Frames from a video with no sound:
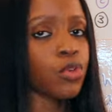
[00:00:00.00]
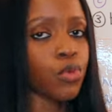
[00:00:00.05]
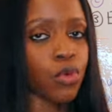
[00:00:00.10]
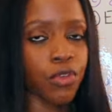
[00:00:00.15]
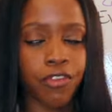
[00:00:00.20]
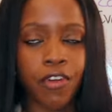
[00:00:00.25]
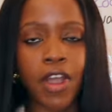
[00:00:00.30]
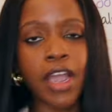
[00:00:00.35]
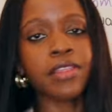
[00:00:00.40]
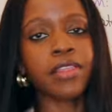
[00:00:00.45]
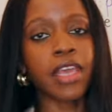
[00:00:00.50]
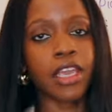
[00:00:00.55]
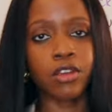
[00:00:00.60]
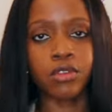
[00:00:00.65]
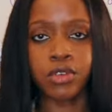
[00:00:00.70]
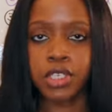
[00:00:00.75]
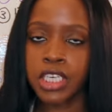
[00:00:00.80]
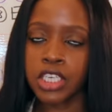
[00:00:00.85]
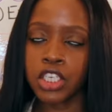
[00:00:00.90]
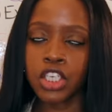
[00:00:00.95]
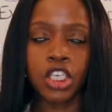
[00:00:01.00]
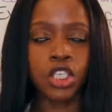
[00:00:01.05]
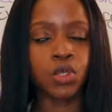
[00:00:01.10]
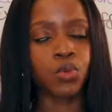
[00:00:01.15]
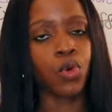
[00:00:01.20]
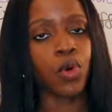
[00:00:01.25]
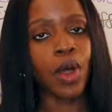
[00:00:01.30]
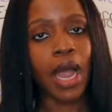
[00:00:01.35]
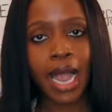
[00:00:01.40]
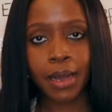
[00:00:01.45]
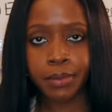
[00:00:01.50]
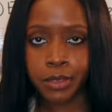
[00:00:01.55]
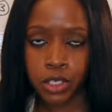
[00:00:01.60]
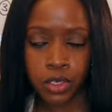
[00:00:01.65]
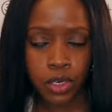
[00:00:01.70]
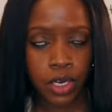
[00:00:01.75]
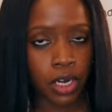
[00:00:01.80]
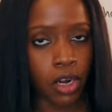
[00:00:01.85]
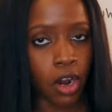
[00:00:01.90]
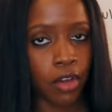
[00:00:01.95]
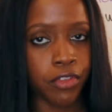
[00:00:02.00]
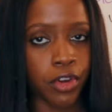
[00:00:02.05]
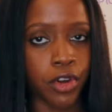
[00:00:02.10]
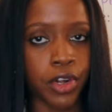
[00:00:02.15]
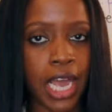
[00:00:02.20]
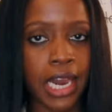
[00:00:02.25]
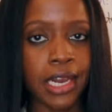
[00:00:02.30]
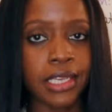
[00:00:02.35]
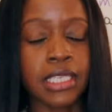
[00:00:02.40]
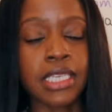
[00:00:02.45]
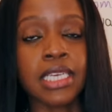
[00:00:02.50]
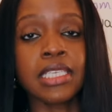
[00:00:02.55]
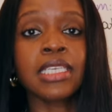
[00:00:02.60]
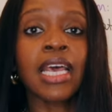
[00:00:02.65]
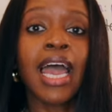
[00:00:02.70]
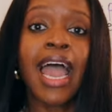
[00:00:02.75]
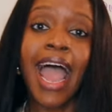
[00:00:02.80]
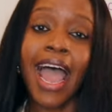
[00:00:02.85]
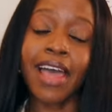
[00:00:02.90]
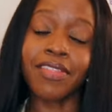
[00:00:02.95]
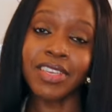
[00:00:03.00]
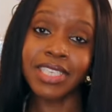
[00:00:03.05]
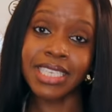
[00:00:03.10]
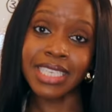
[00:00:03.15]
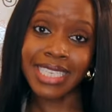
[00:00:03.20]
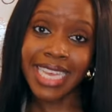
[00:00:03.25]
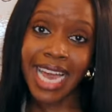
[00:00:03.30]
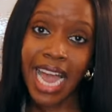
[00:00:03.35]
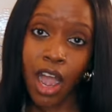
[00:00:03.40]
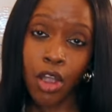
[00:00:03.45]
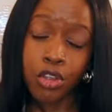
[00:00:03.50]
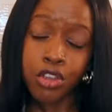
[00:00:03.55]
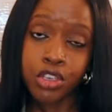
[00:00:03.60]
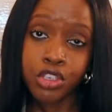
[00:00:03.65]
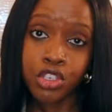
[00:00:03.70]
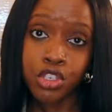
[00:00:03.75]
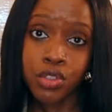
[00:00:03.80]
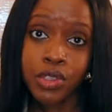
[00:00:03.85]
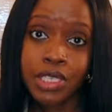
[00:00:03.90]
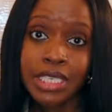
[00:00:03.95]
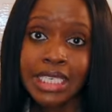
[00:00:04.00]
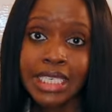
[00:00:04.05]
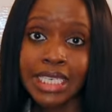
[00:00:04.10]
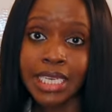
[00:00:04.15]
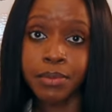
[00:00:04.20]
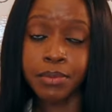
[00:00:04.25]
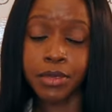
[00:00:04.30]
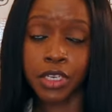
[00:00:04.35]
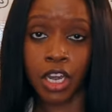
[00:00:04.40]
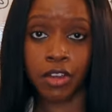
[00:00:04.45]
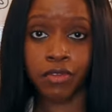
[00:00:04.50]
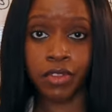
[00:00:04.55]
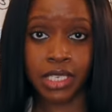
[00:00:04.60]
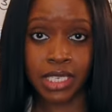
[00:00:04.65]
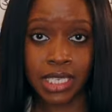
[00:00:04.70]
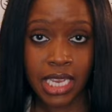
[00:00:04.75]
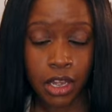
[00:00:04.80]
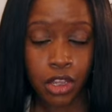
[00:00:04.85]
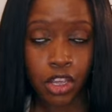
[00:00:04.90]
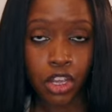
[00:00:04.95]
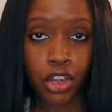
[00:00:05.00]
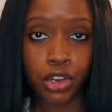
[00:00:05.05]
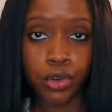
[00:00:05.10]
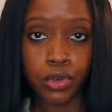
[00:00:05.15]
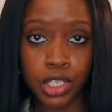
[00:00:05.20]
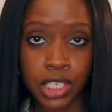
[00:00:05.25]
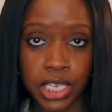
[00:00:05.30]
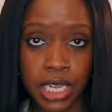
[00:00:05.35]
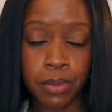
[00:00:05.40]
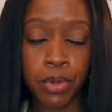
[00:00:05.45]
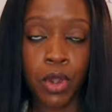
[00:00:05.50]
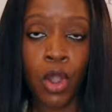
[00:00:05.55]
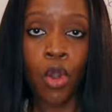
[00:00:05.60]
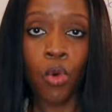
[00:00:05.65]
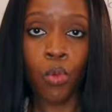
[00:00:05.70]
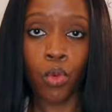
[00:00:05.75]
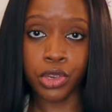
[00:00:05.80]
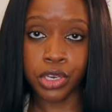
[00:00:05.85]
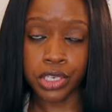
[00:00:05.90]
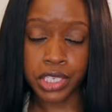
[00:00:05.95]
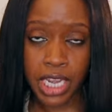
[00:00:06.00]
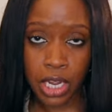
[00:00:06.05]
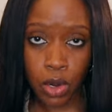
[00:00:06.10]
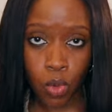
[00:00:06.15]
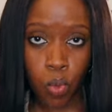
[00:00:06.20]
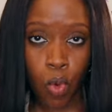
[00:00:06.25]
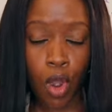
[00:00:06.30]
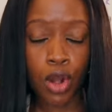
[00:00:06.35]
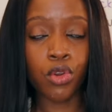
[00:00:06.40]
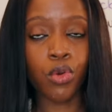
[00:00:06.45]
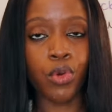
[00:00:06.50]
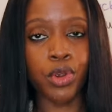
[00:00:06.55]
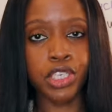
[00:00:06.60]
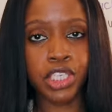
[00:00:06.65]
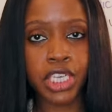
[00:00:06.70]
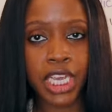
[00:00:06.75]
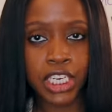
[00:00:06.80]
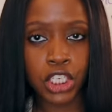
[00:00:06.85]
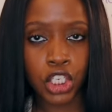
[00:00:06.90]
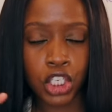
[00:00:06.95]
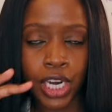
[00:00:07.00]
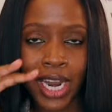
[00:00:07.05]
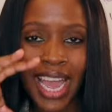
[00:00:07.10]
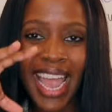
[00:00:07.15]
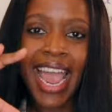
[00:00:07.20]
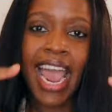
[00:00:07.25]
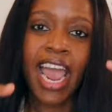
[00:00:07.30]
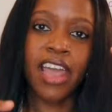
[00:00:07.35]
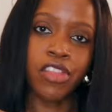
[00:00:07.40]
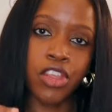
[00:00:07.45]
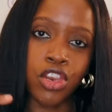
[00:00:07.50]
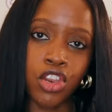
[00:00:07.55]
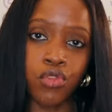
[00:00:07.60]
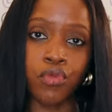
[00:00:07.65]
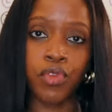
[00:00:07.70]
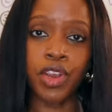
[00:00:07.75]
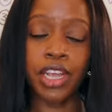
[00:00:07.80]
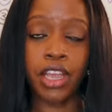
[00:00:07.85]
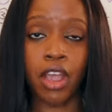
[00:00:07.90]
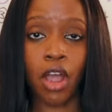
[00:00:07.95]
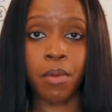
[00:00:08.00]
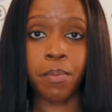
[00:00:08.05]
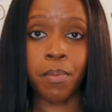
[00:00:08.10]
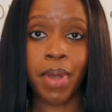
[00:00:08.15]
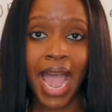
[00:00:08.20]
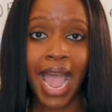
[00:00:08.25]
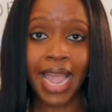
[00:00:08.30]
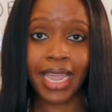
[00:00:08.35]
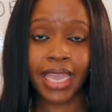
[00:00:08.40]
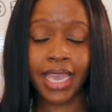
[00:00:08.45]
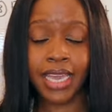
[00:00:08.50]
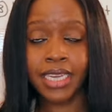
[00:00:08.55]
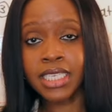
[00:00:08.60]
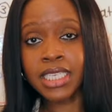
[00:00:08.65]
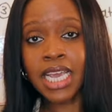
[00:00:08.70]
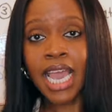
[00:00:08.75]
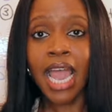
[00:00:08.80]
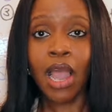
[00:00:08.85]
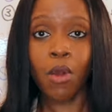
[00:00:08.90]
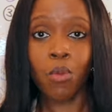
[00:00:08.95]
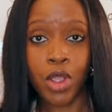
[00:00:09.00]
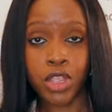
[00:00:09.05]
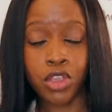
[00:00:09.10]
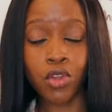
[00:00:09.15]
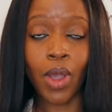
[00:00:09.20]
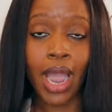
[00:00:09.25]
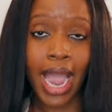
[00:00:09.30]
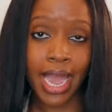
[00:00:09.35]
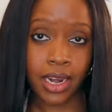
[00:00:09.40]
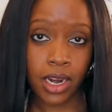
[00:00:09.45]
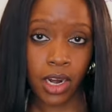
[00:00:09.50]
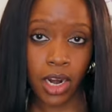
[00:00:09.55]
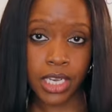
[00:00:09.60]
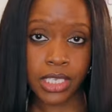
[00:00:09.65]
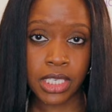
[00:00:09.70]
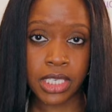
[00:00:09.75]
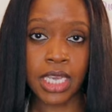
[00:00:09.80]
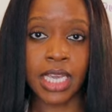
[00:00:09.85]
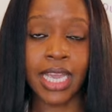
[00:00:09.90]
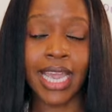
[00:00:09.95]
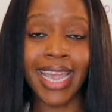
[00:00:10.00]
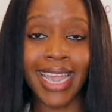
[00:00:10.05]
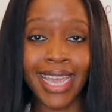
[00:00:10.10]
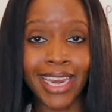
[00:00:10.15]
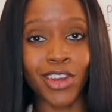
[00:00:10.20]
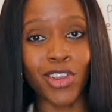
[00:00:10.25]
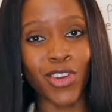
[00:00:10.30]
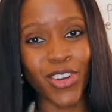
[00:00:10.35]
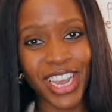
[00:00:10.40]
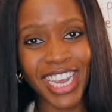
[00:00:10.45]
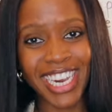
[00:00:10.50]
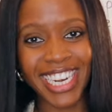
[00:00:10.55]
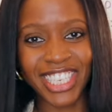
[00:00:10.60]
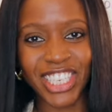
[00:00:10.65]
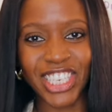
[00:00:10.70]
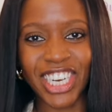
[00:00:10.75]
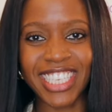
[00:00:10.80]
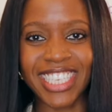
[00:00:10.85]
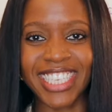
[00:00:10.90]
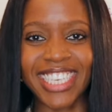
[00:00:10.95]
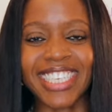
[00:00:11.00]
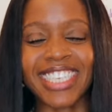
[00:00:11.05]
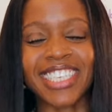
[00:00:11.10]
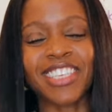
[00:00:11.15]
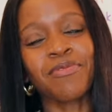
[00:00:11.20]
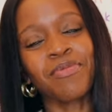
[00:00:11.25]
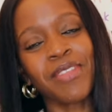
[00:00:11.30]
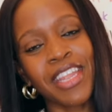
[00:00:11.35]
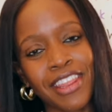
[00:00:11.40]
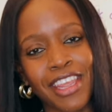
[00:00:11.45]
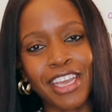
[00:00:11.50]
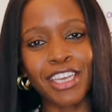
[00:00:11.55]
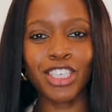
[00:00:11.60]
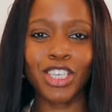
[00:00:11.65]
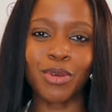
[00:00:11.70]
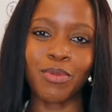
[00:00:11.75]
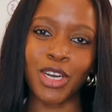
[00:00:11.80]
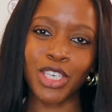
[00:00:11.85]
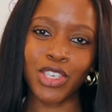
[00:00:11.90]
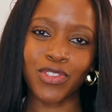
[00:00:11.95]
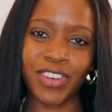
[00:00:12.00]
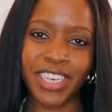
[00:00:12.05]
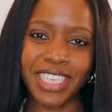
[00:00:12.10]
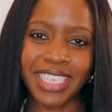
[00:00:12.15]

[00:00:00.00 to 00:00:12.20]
you will find that your teachers will absolutely love your analysis. And this is how you do the deep dive. This is how you go deep when you take one quotation and then you really unpack it when you're analyzing in your English essays. Thank you so much for